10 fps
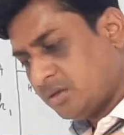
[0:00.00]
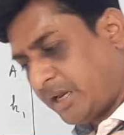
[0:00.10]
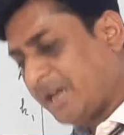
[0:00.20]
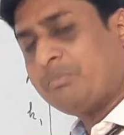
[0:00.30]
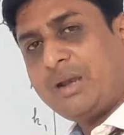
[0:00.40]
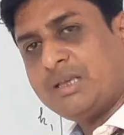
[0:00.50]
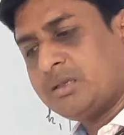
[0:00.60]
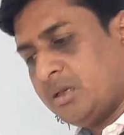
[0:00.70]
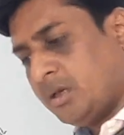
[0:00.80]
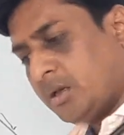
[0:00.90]
take place
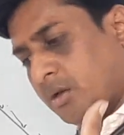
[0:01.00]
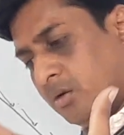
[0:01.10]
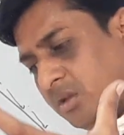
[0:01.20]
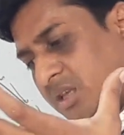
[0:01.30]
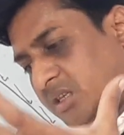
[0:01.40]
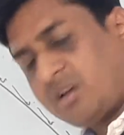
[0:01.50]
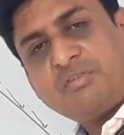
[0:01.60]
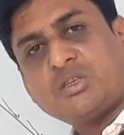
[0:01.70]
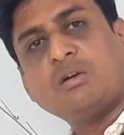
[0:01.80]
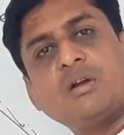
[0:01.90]
on the
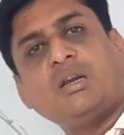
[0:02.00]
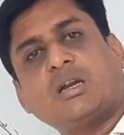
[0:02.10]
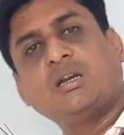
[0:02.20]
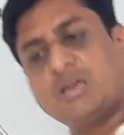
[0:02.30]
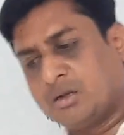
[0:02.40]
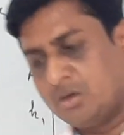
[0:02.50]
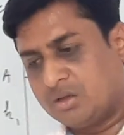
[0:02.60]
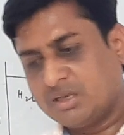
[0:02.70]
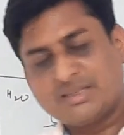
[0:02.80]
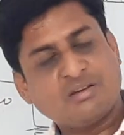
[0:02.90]
surface of conductor,
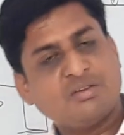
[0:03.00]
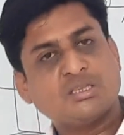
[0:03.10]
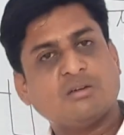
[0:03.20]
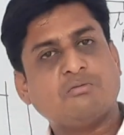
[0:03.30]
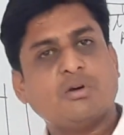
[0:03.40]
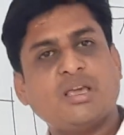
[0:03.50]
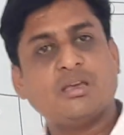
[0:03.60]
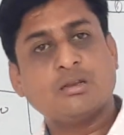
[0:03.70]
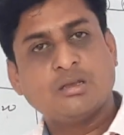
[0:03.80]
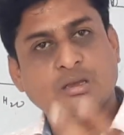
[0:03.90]
on the surface of
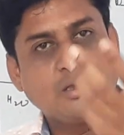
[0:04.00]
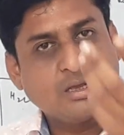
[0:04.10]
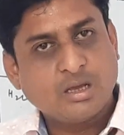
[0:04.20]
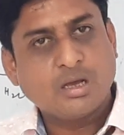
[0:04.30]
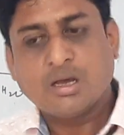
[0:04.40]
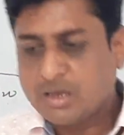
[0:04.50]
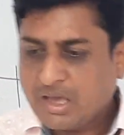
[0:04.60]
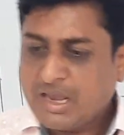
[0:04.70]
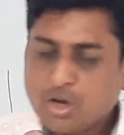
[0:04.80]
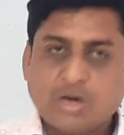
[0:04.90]
wire,
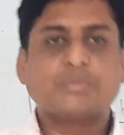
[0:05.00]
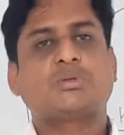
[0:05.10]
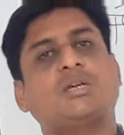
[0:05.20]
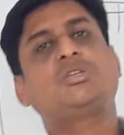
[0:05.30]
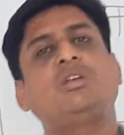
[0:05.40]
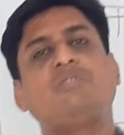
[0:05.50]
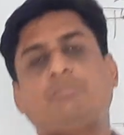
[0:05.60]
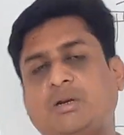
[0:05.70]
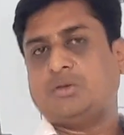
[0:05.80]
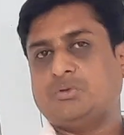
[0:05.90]
an obstruction
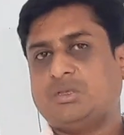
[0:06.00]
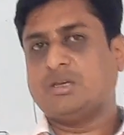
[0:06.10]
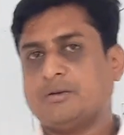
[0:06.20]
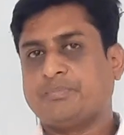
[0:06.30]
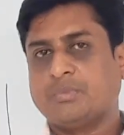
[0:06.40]
will produce there.